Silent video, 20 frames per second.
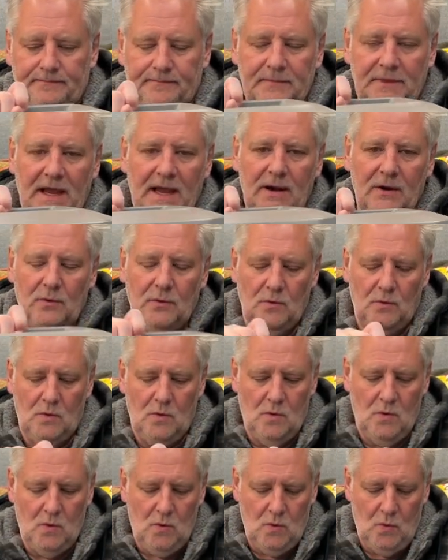Now,
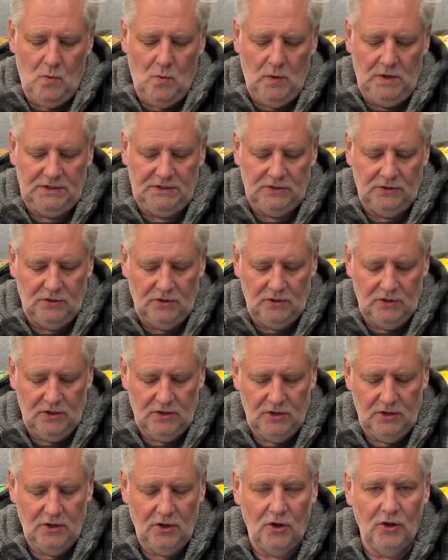we
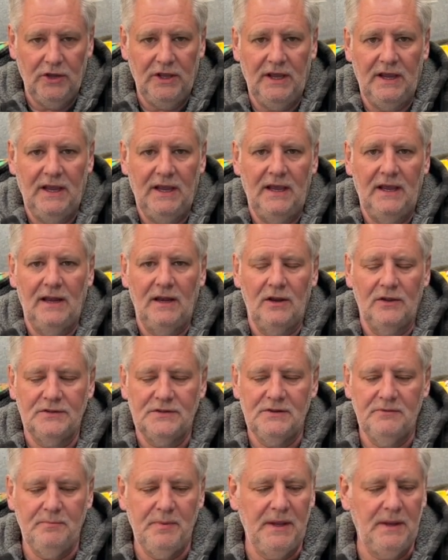talk, or you hear
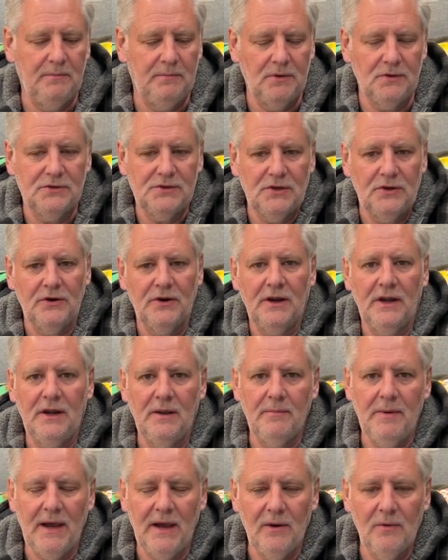lots of people talking
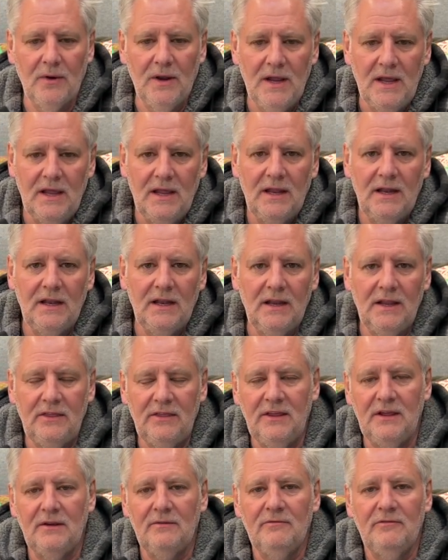about
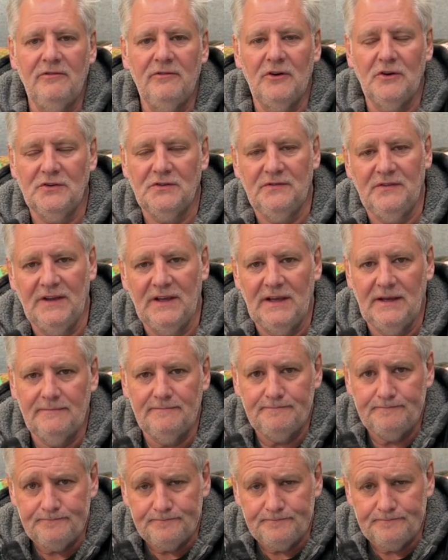lithium phosphate